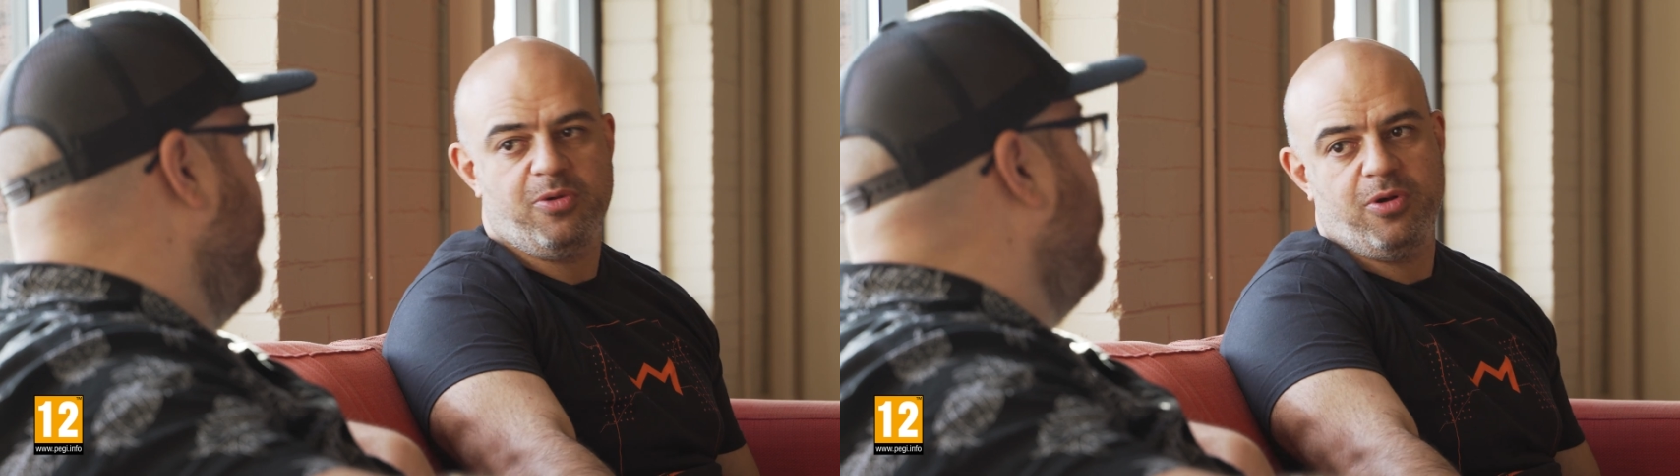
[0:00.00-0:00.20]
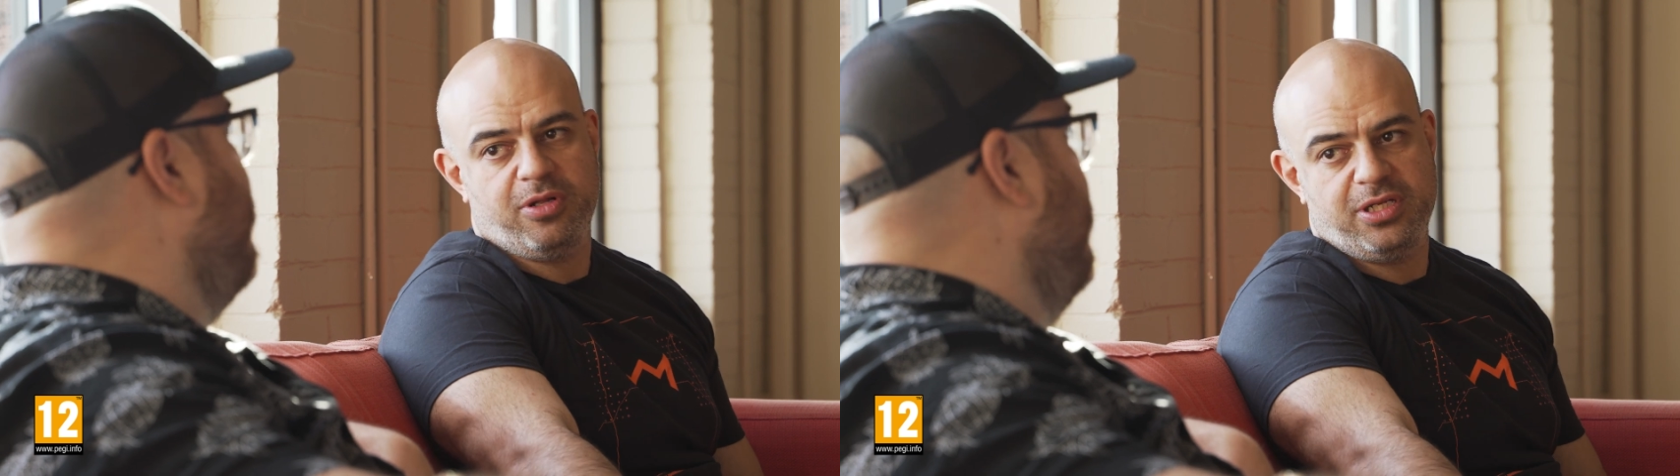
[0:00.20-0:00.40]

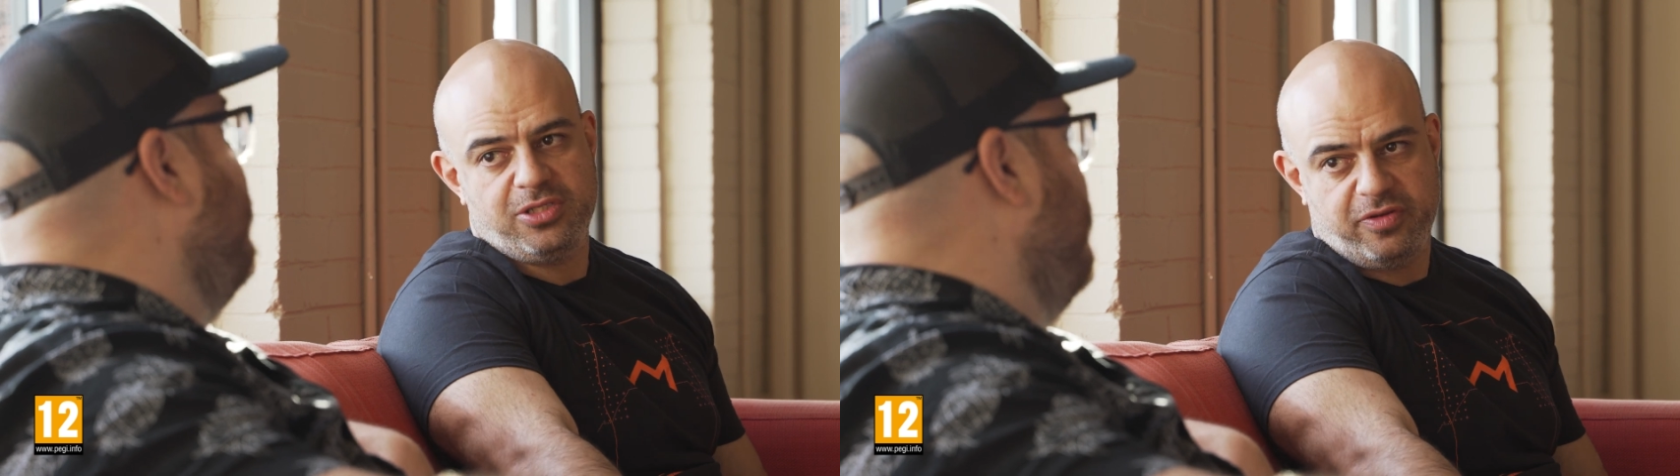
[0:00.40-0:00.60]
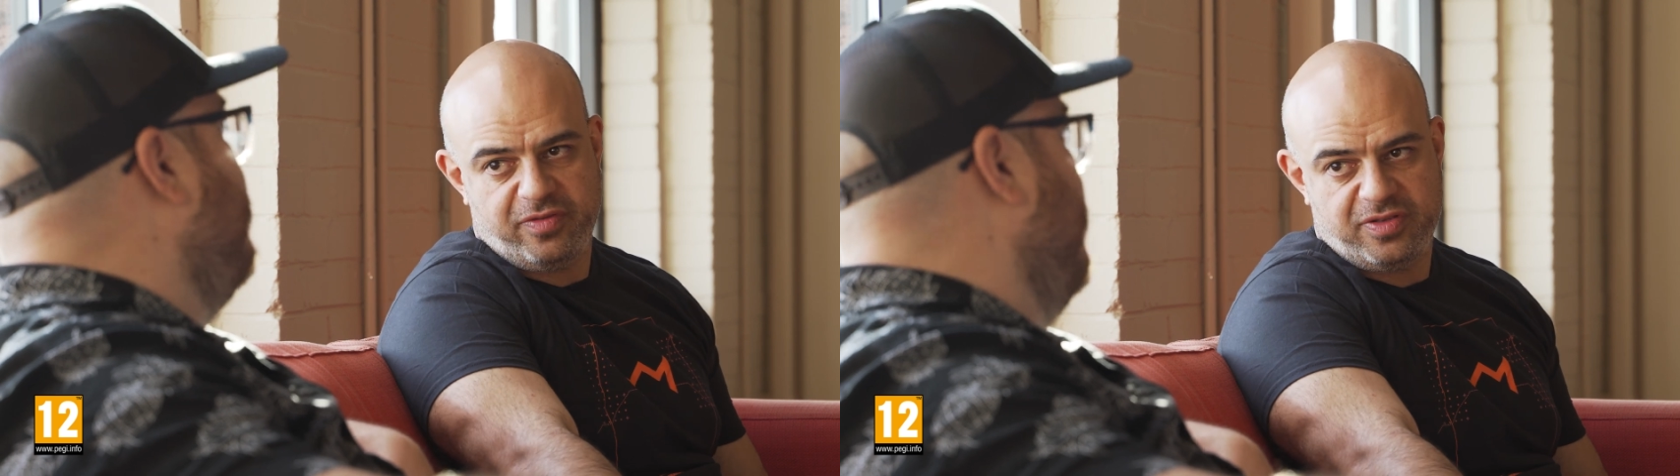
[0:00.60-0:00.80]
quality of
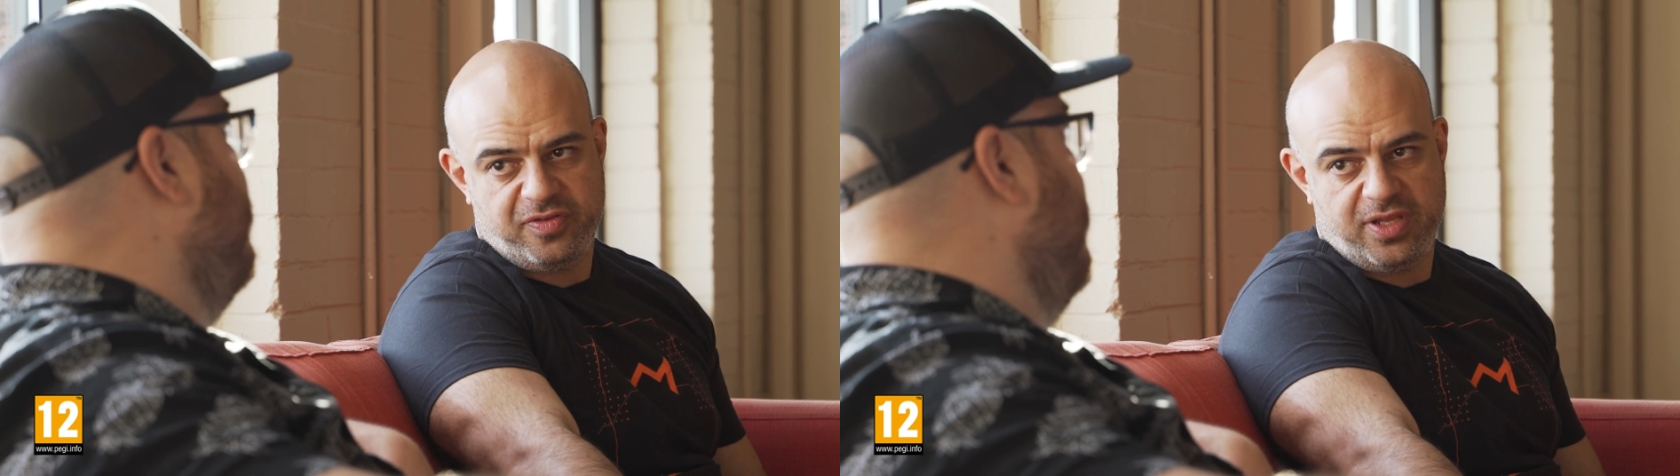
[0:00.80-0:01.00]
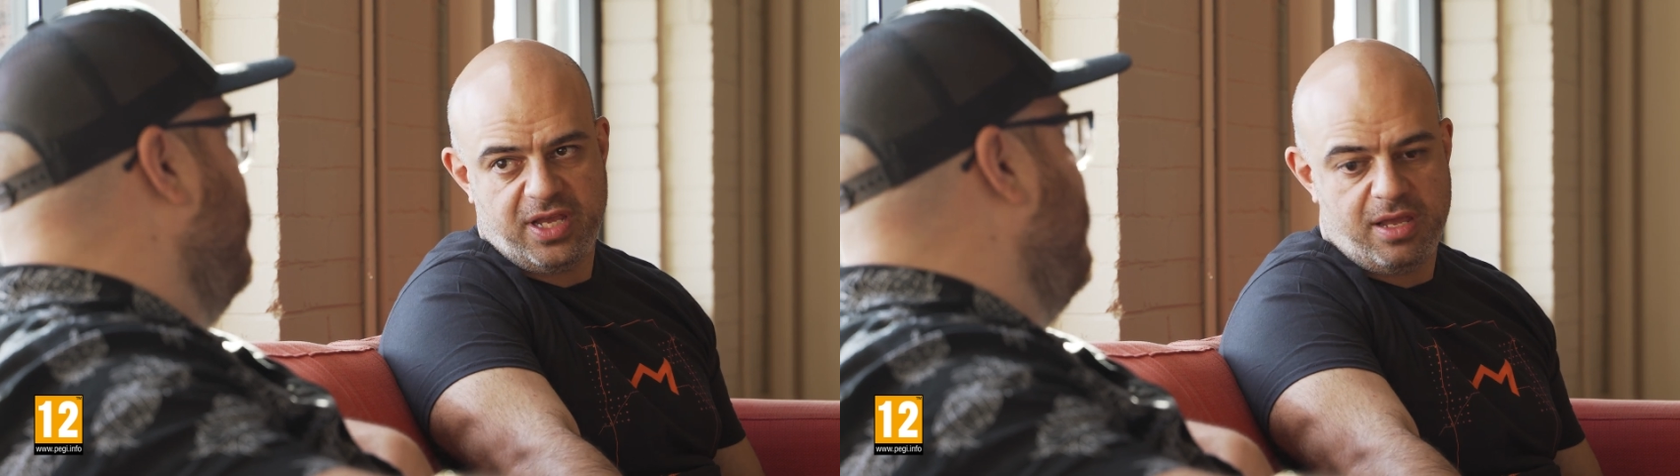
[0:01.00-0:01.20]
service for
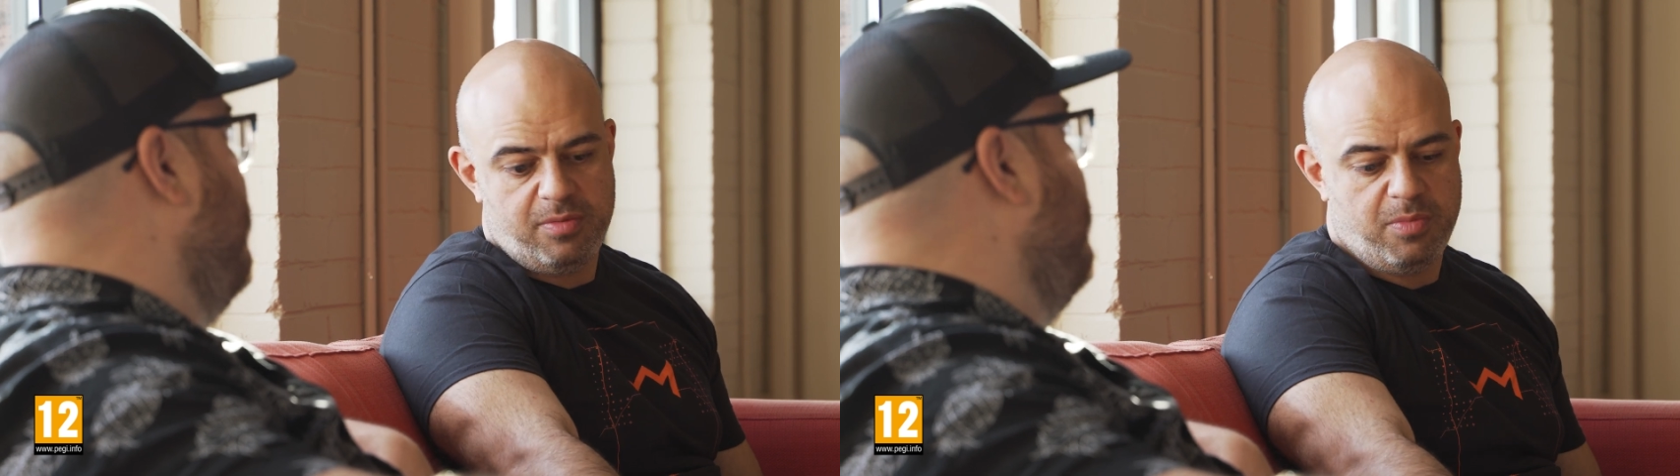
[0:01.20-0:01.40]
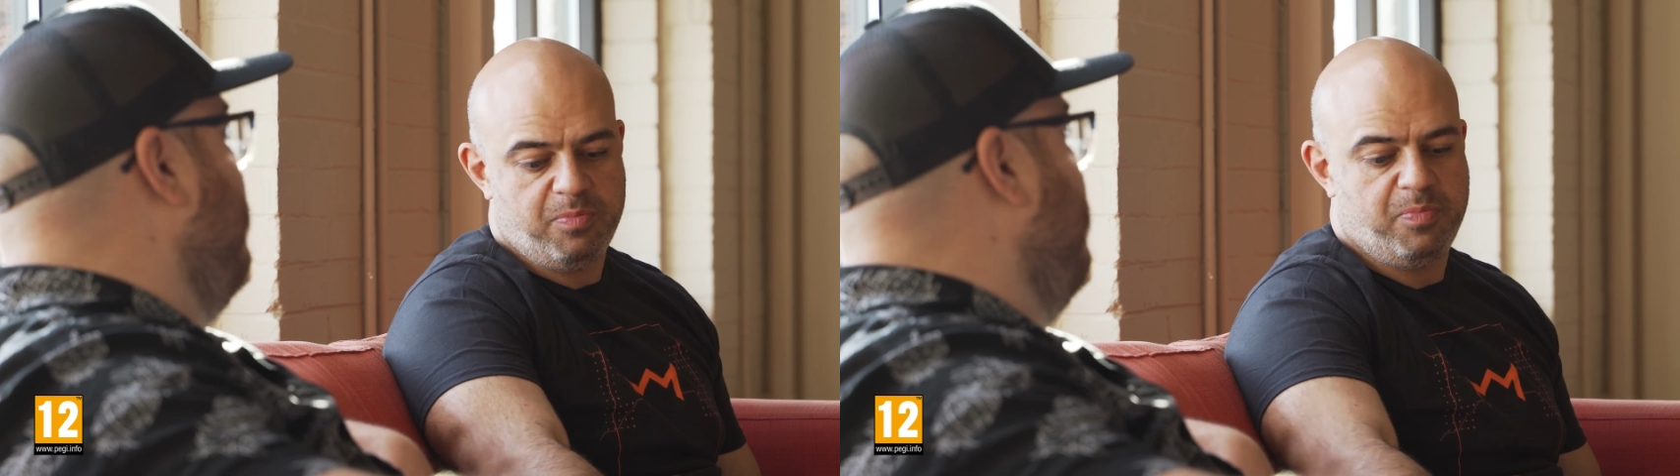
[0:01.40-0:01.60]
the game.